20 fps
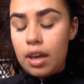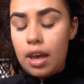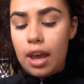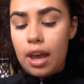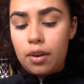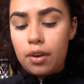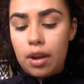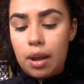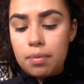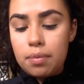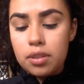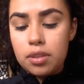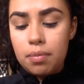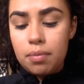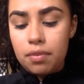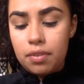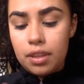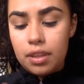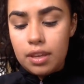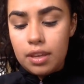I grabbed some
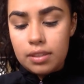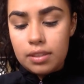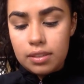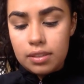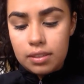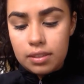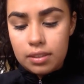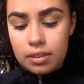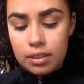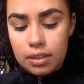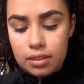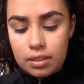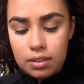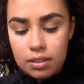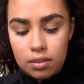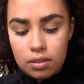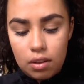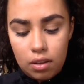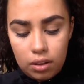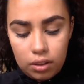of this. This
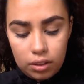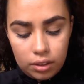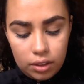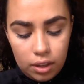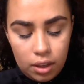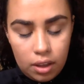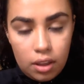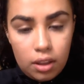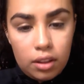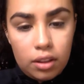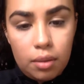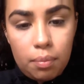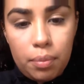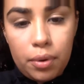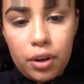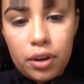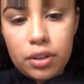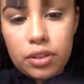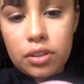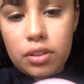is called the
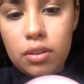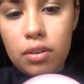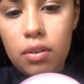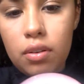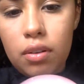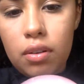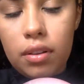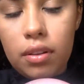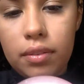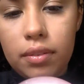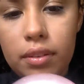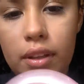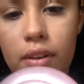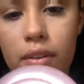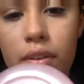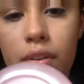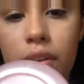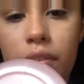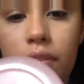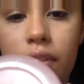Personal, I
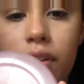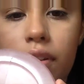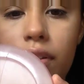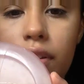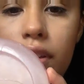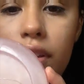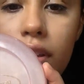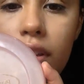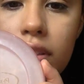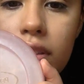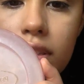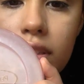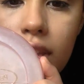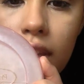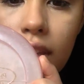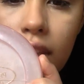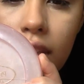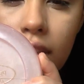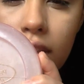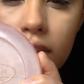don't know how you can
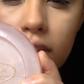see.